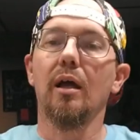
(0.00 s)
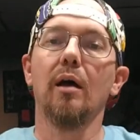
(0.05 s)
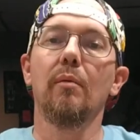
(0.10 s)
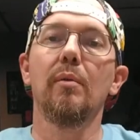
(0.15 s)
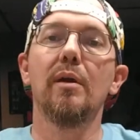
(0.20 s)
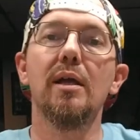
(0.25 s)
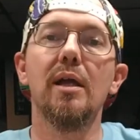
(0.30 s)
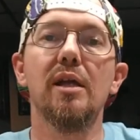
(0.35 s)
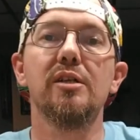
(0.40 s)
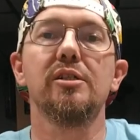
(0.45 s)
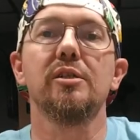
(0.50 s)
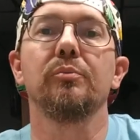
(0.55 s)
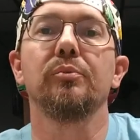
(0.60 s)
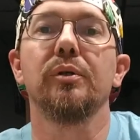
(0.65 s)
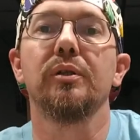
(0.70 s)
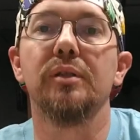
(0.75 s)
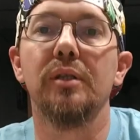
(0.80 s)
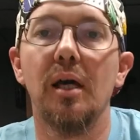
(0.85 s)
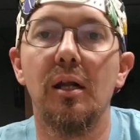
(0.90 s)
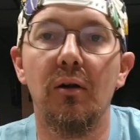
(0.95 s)
I may actually
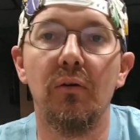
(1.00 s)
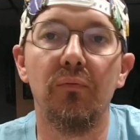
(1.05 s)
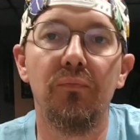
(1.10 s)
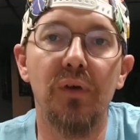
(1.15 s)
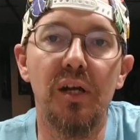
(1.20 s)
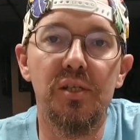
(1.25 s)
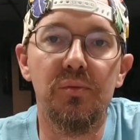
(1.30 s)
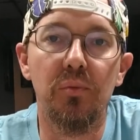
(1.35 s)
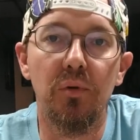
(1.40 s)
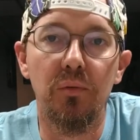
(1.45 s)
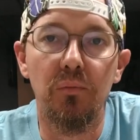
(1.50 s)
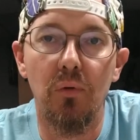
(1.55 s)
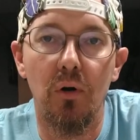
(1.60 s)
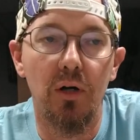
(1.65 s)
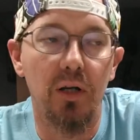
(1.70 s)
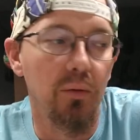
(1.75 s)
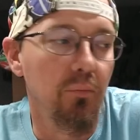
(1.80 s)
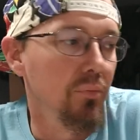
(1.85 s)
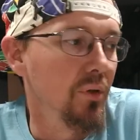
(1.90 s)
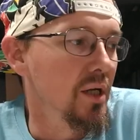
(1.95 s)
put that on Facebook
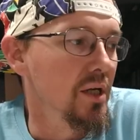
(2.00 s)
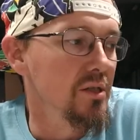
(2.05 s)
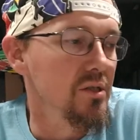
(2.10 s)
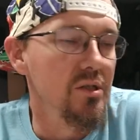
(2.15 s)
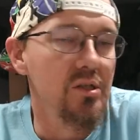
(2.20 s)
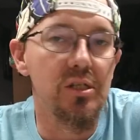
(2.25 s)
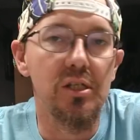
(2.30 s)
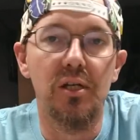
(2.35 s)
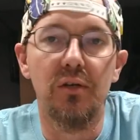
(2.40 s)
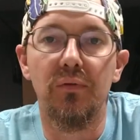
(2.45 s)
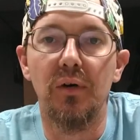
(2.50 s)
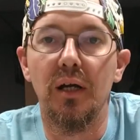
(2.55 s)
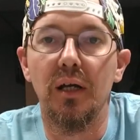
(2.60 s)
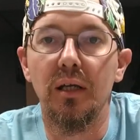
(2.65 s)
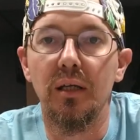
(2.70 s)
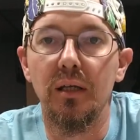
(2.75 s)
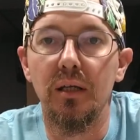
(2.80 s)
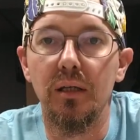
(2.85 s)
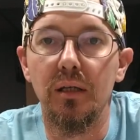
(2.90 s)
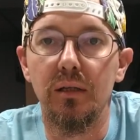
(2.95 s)
Marketplace to see if I
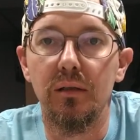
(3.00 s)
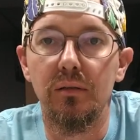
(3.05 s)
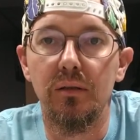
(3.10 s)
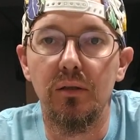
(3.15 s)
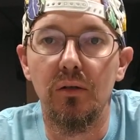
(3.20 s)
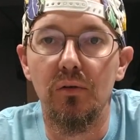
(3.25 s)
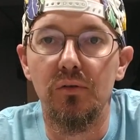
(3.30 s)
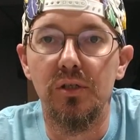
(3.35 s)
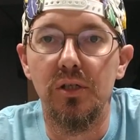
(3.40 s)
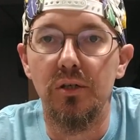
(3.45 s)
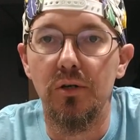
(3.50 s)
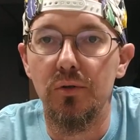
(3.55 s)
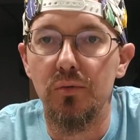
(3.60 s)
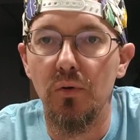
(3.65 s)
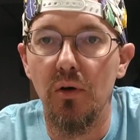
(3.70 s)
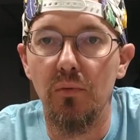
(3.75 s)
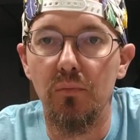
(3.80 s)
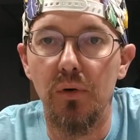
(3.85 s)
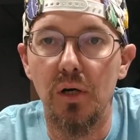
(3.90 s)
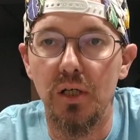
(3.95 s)
can get, you know, 10 or
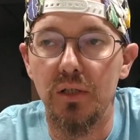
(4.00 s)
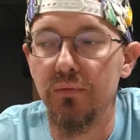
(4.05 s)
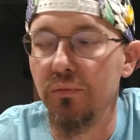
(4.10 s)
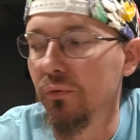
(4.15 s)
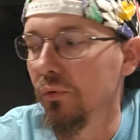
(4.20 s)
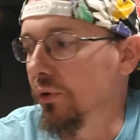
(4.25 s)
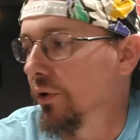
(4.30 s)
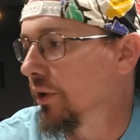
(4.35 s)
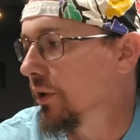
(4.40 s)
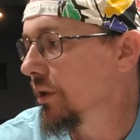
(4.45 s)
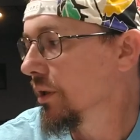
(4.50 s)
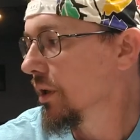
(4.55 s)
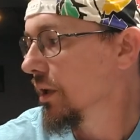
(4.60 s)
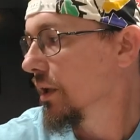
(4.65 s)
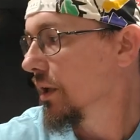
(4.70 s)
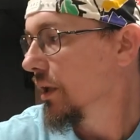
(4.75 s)
12 bucks for it.